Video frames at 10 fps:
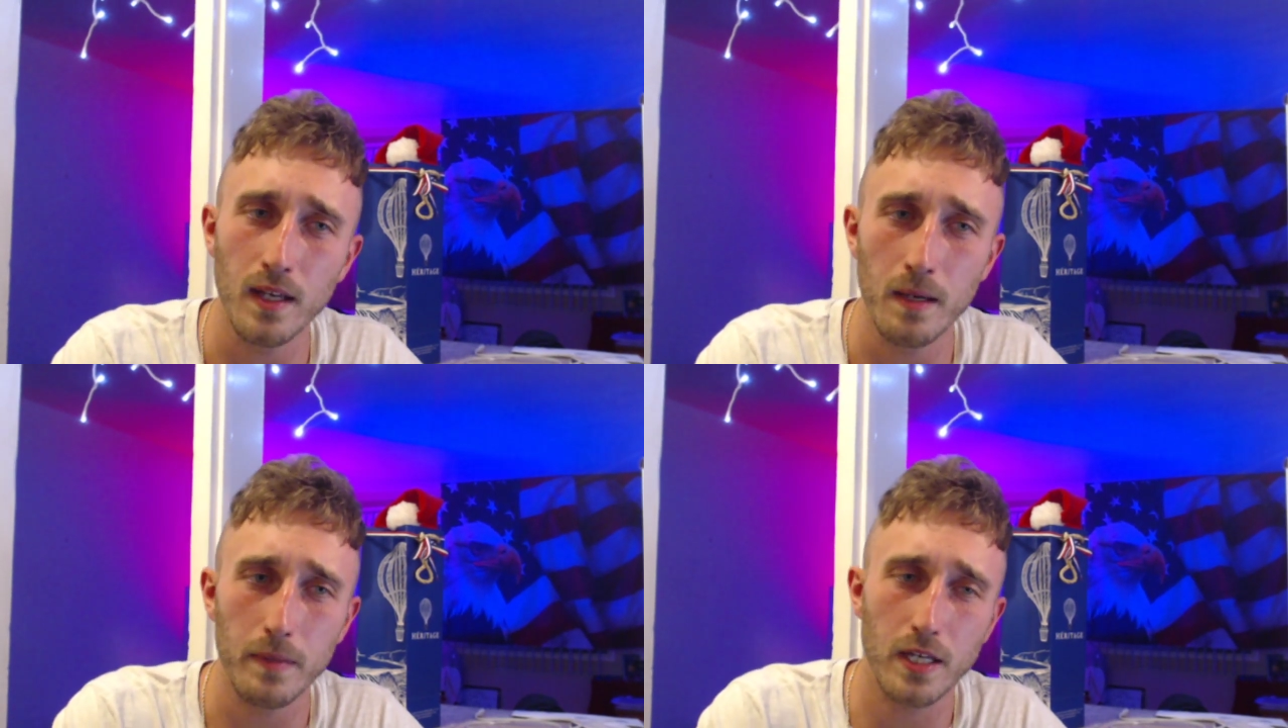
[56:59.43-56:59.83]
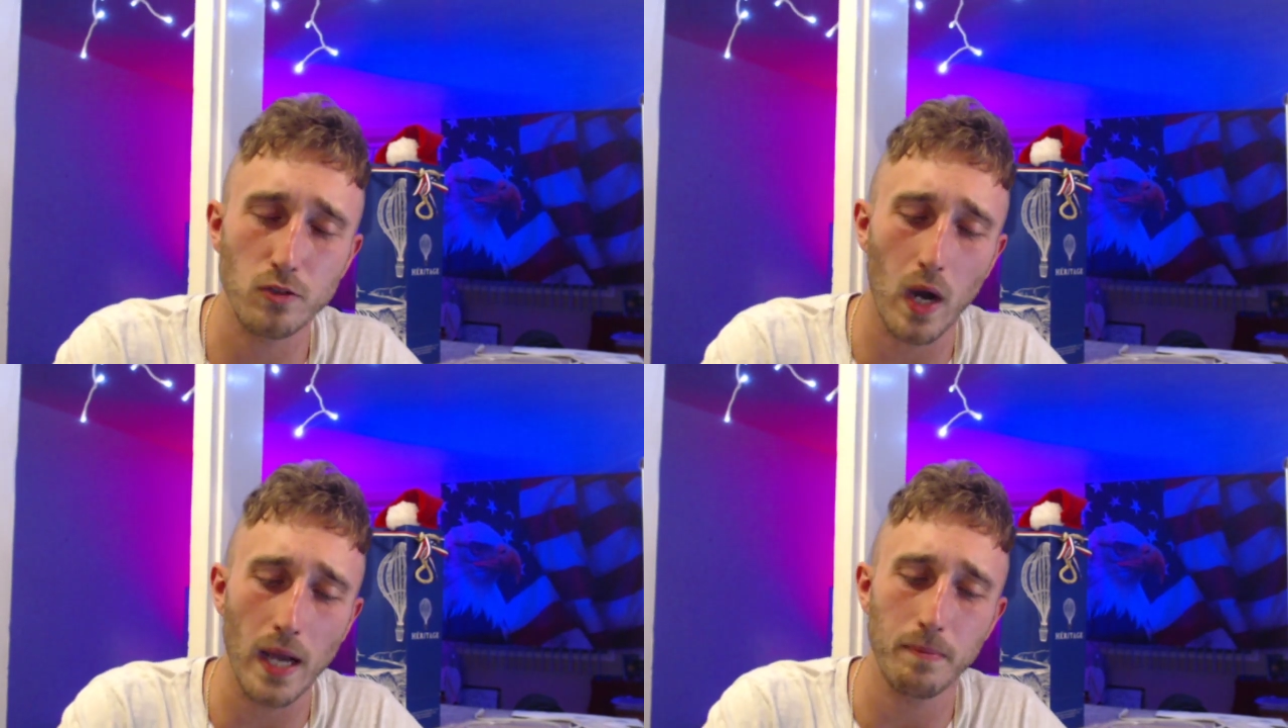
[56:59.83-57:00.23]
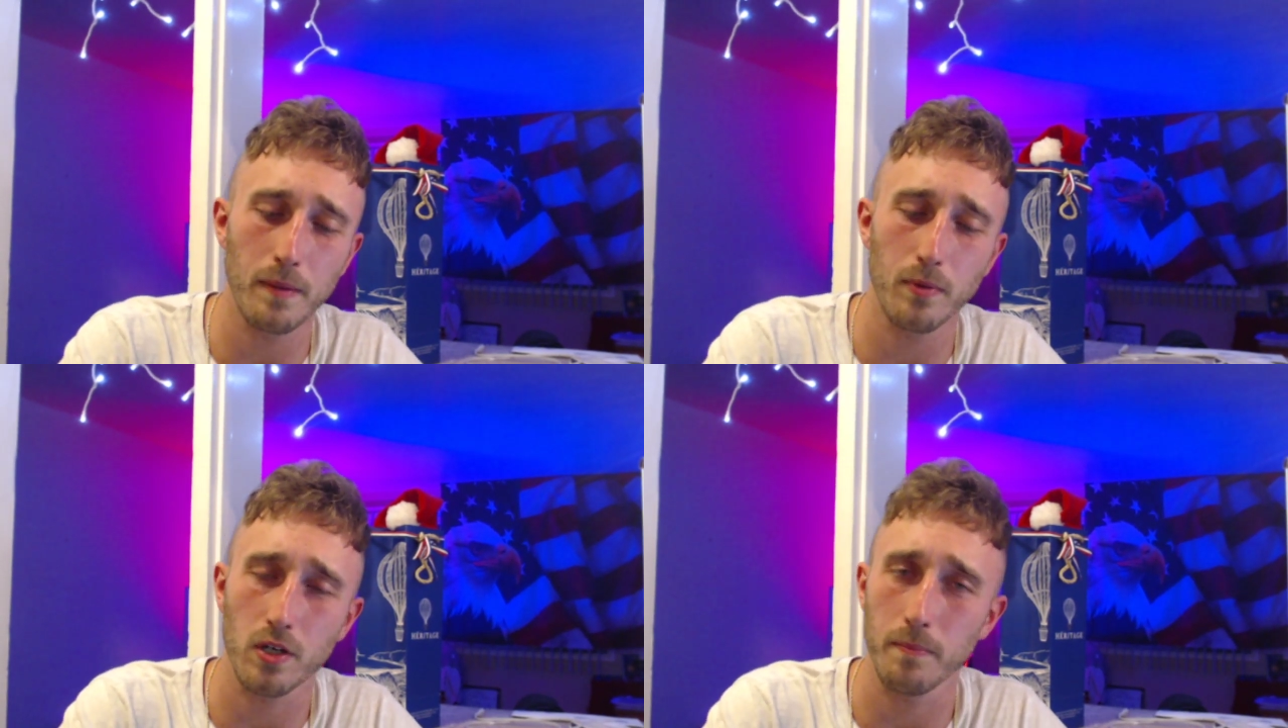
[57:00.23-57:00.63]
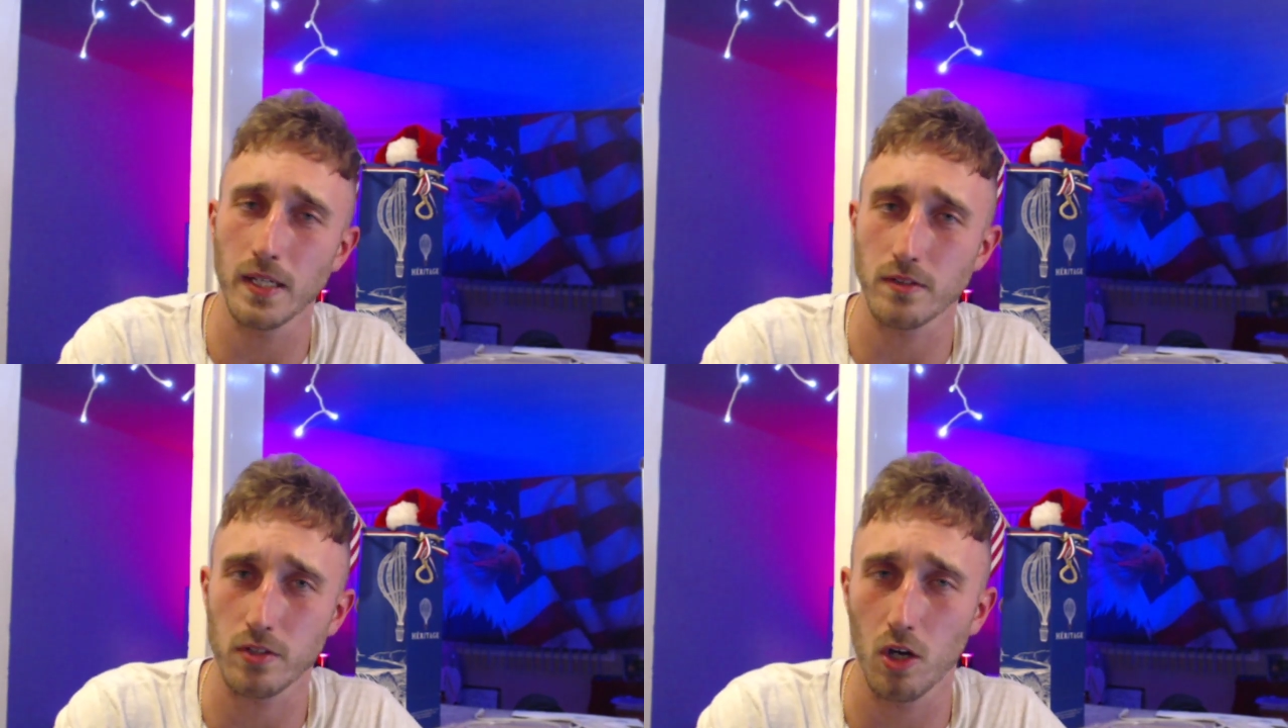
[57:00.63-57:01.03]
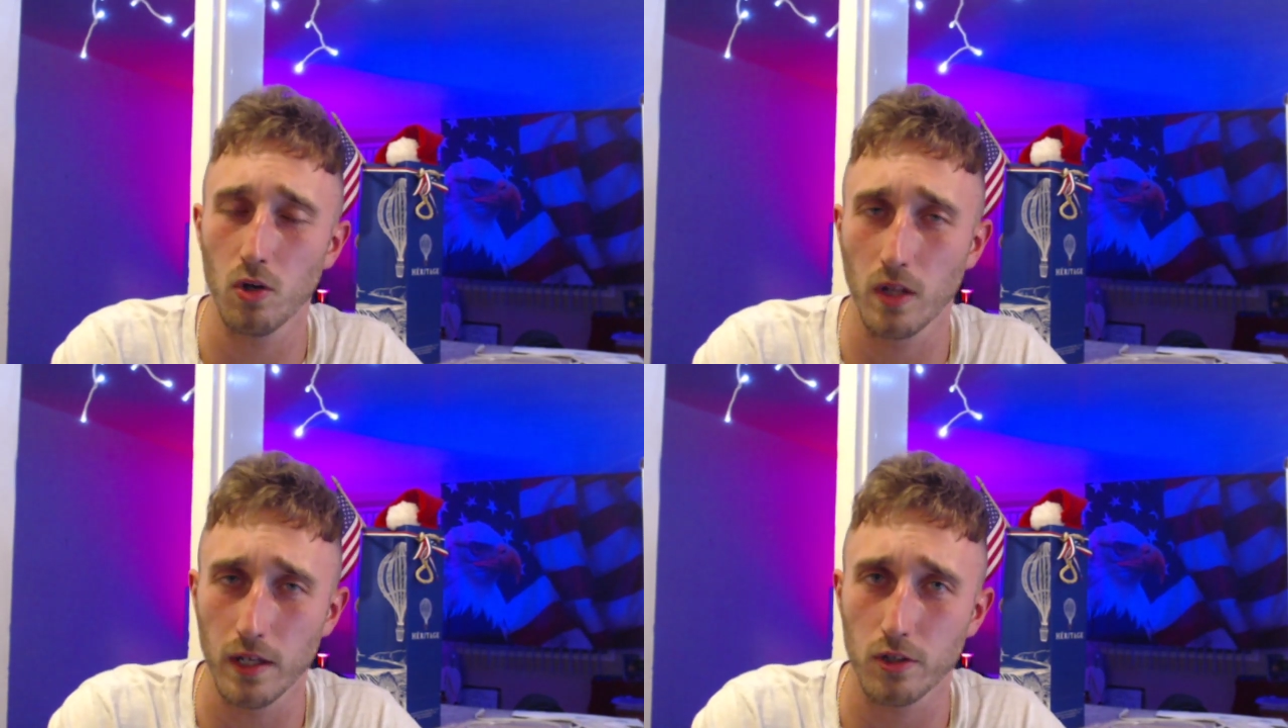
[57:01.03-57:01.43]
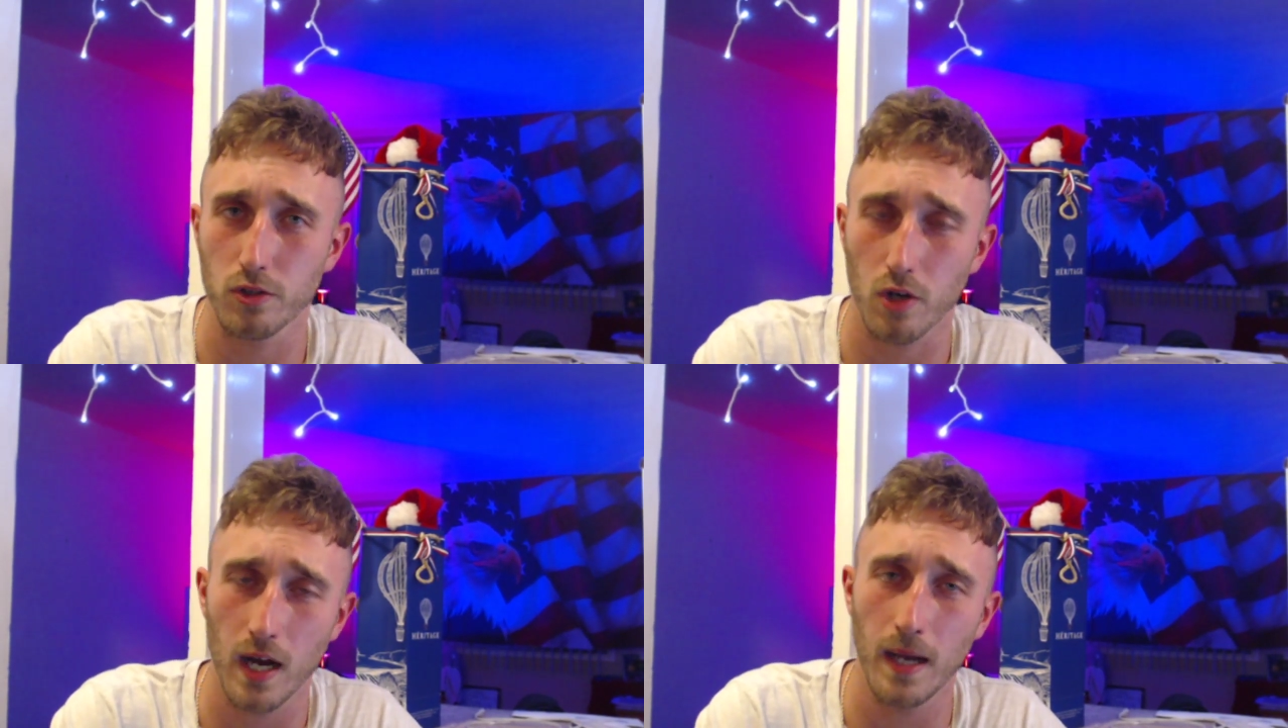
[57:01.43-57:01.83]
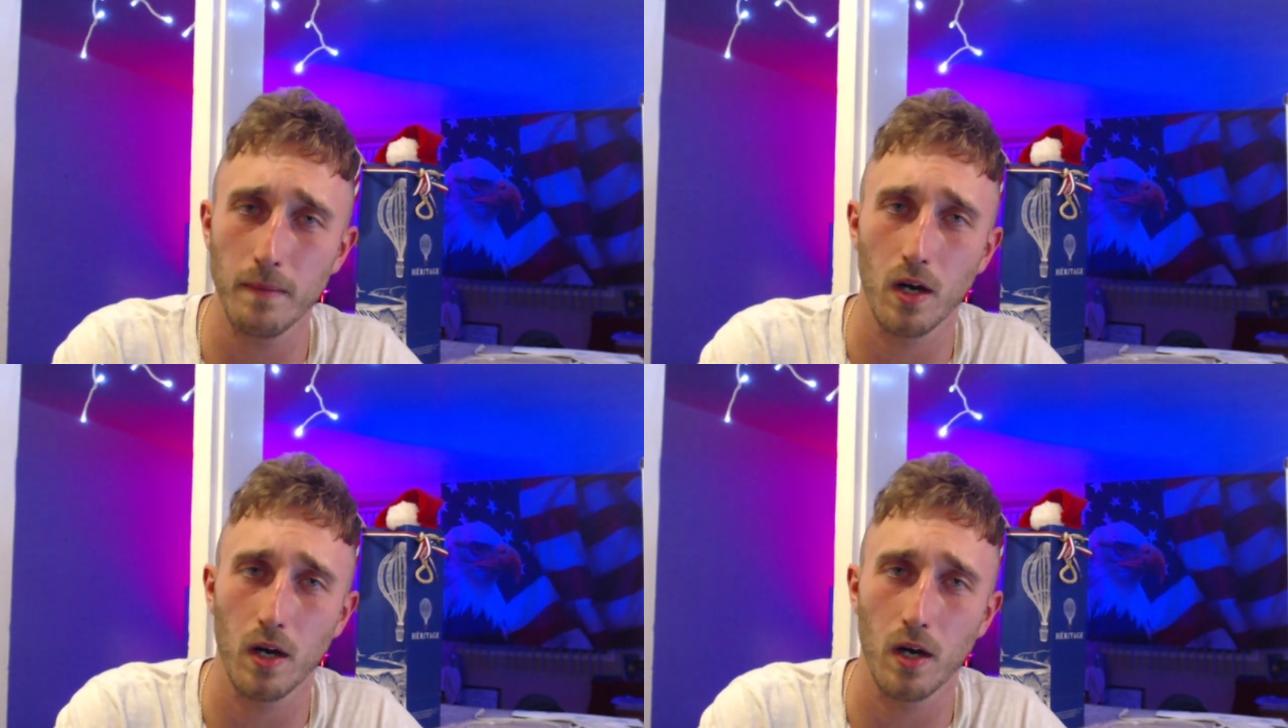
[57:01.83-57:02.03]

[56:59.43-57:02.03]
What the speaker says: Because white people commit so little crime on